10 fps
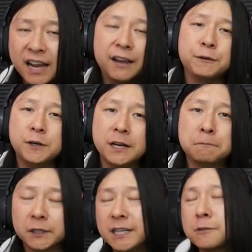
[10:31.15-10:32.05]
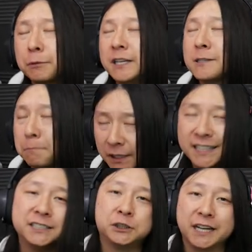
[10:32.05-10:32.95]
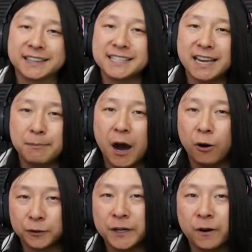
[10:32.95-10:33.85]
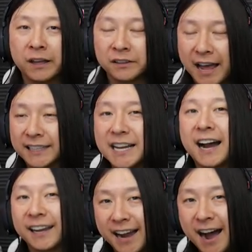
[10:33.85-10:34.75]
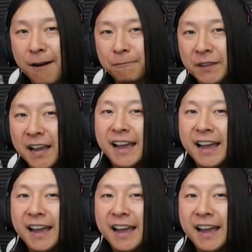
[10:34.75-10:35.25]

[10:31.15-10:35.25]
If you did, please, please, please check this game out over here at lag.com.